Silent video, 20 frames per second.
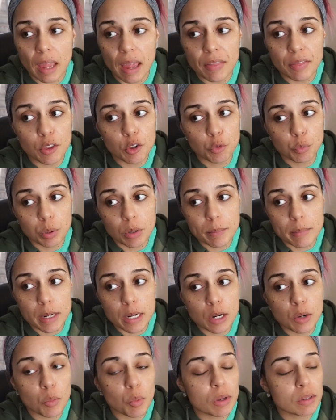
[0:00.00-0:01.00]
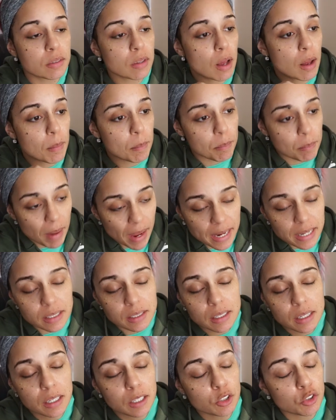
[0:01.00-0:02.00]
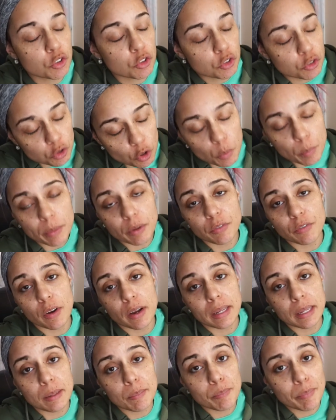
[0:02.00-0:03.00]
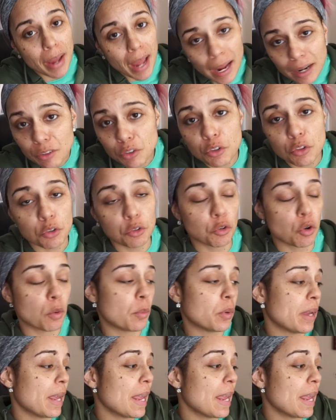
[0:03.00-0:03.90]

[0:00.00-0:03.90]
and this premiere was amazing, super funny, back to their normal